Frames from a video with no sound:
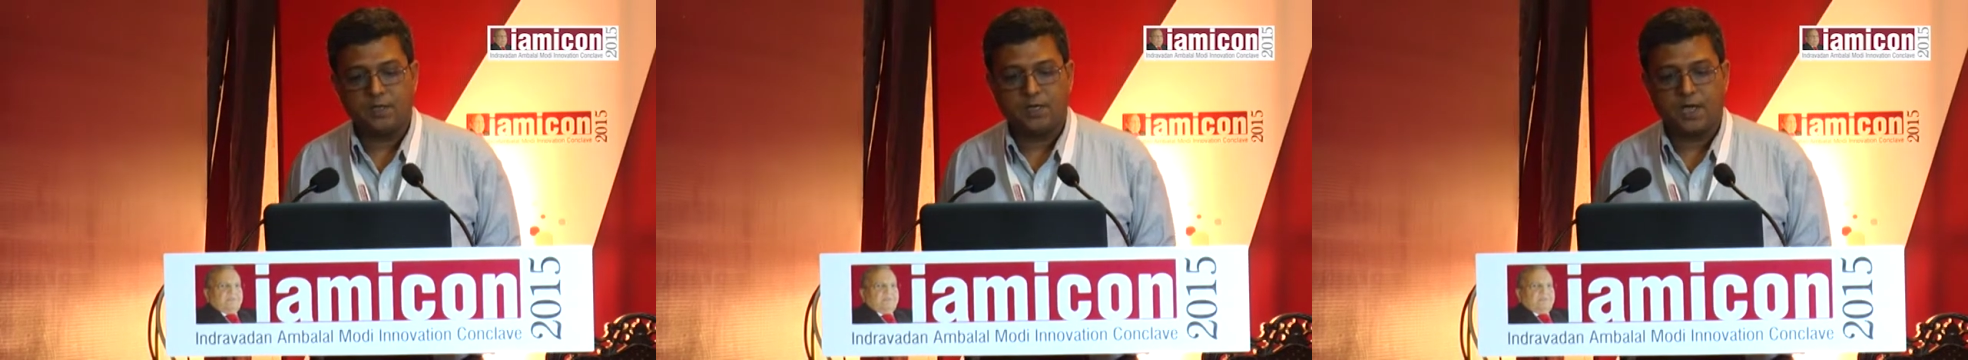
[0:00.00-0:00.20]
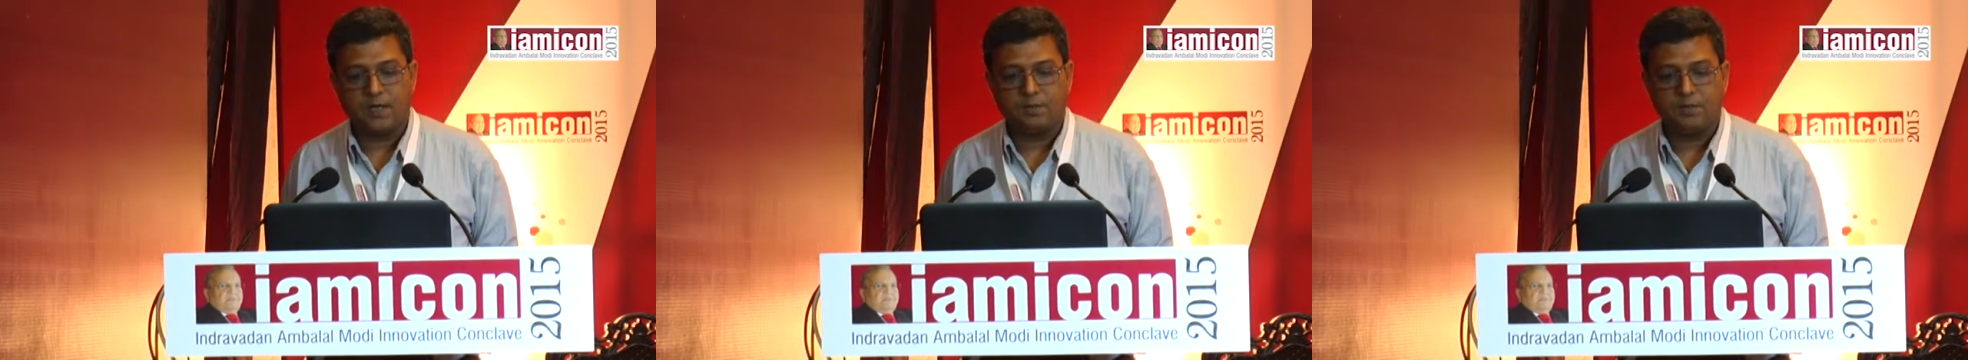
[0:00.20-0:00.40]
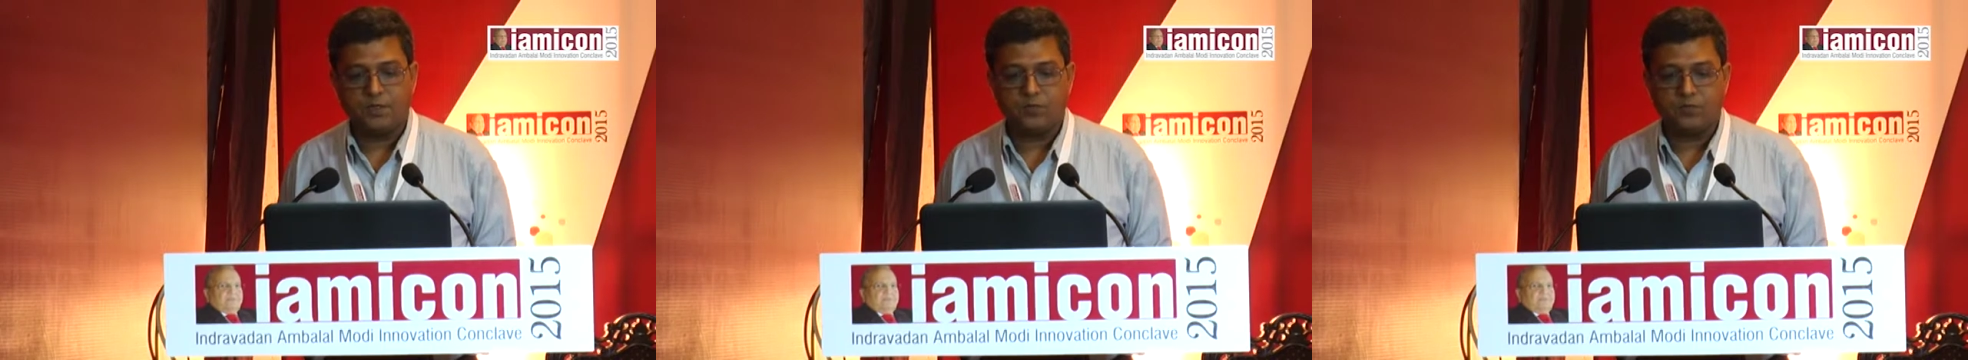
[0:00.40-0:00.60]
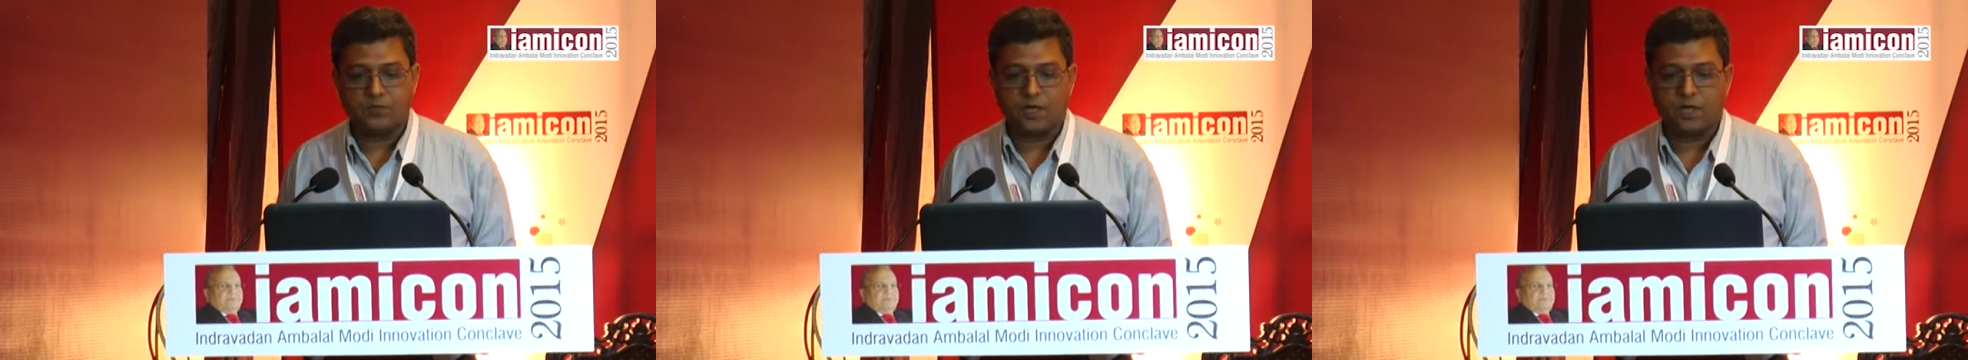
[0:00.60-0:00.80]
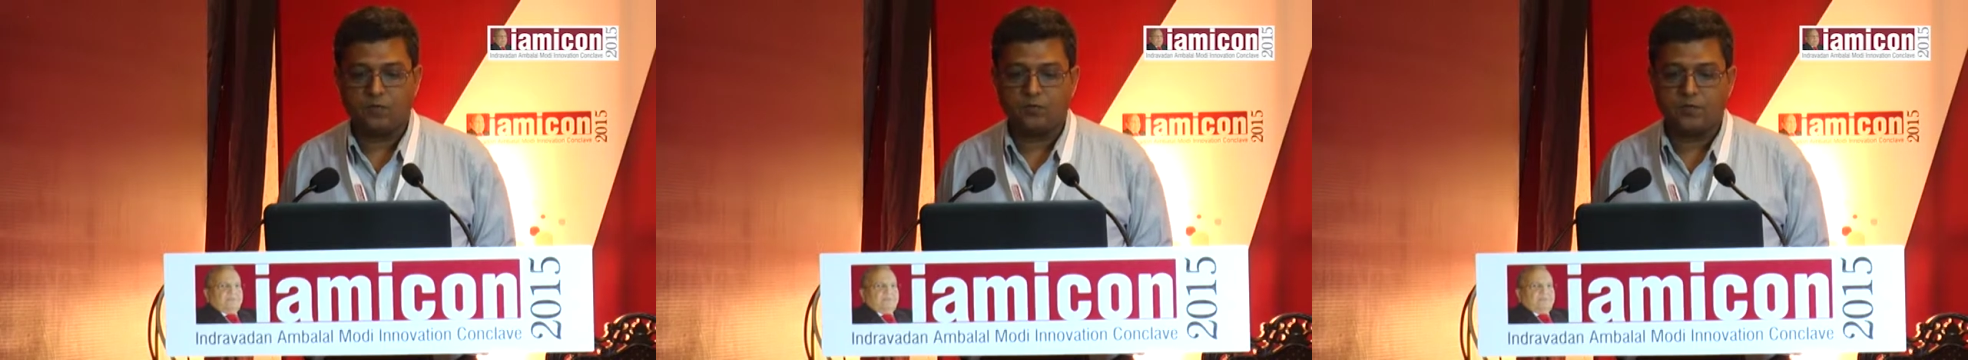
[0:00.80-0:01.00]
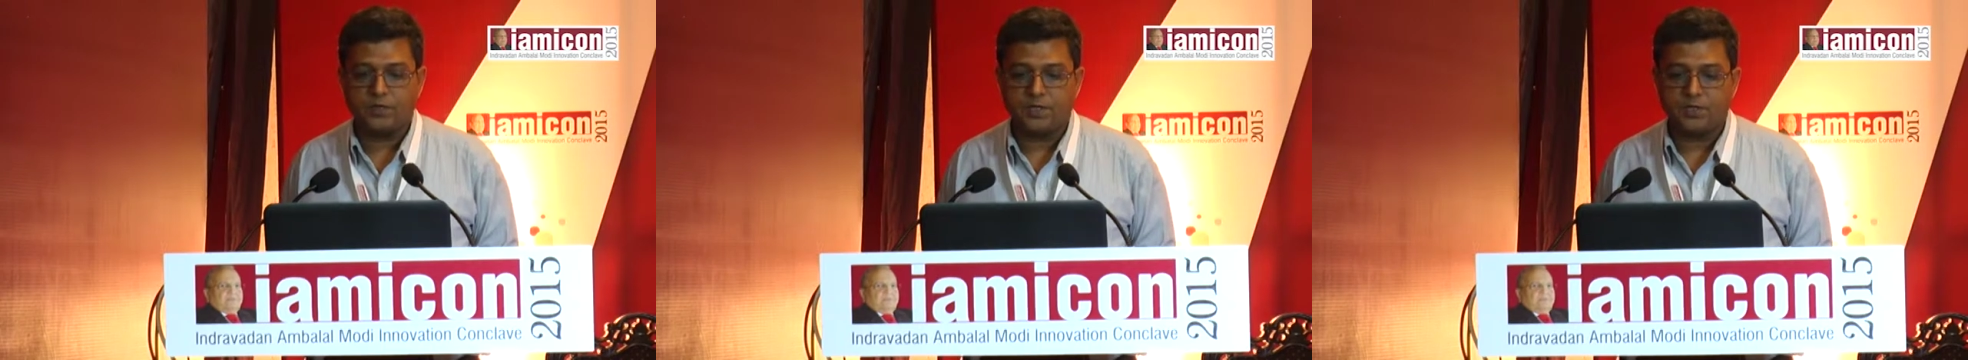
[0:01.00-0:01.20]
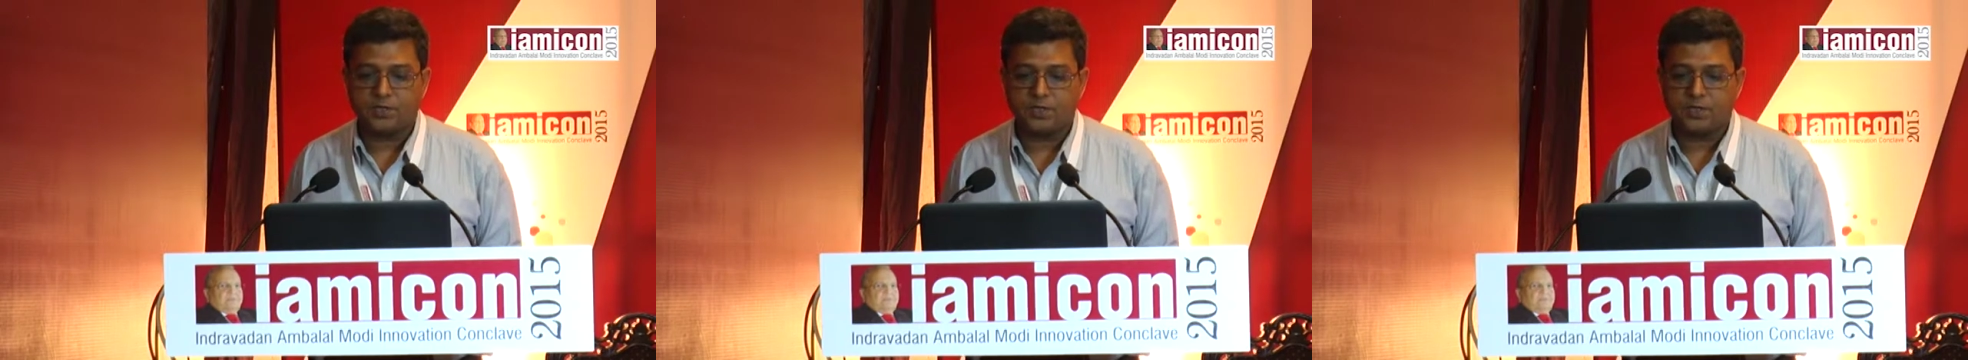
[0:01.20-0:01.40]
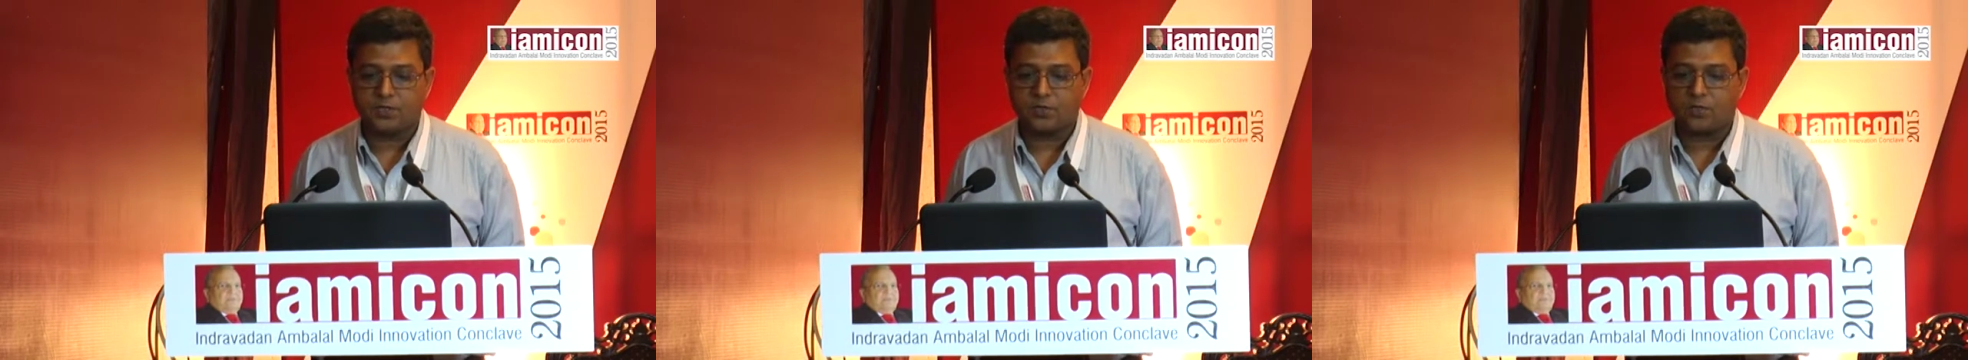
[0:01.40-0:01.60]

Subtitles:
Can be used along with NSAIDs,